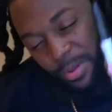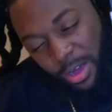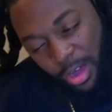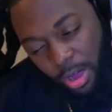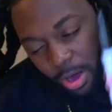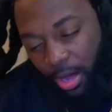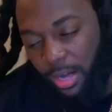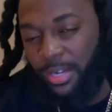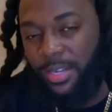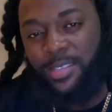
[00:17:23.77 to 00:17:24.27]
I
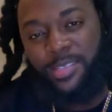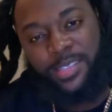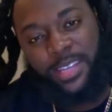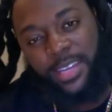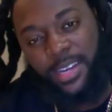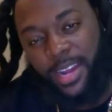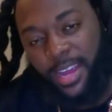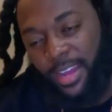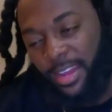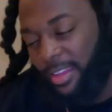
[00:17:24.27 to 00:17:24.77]
hardly say
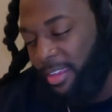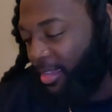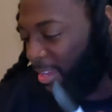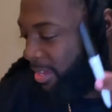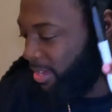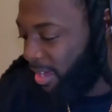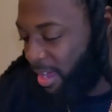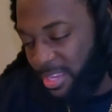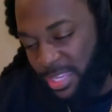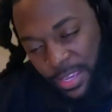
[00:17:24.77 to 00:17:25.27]
that
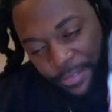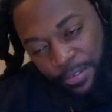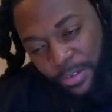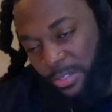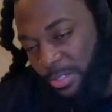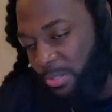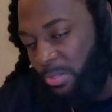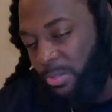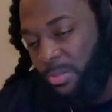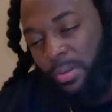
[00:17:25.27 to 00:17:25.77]
because if you
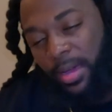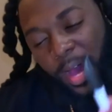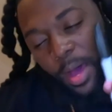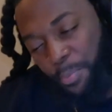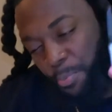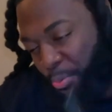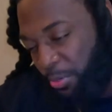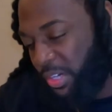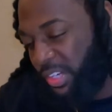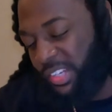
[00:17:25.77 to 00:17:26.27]
do, I
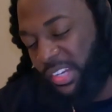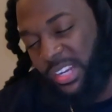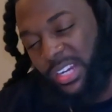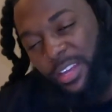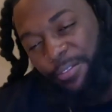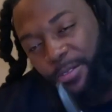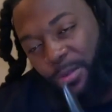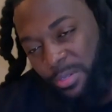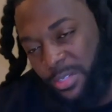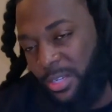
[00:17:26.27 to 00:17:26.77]
appreciate it.
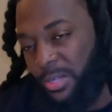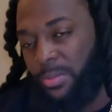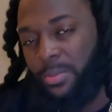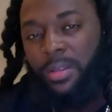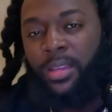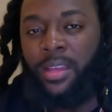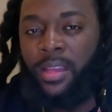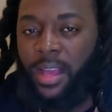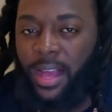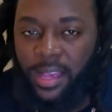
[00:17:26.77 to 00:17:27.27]
If you don't,
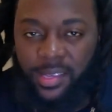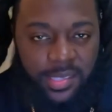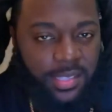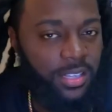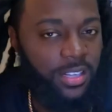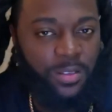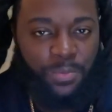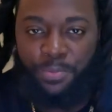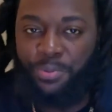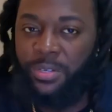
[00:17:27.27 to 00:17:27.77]
I
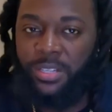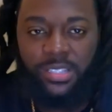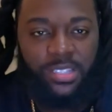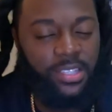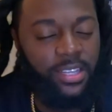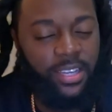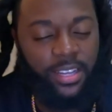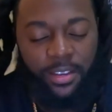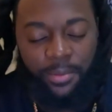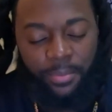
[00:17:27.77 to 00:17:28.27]
still
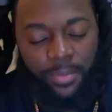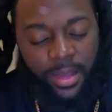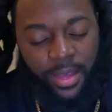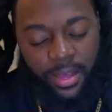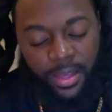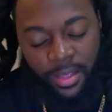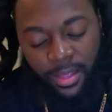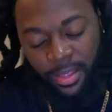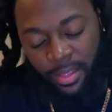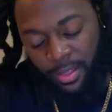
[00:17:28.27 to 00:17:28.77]
appreciate it,
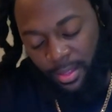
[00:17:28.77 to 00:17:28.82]
man.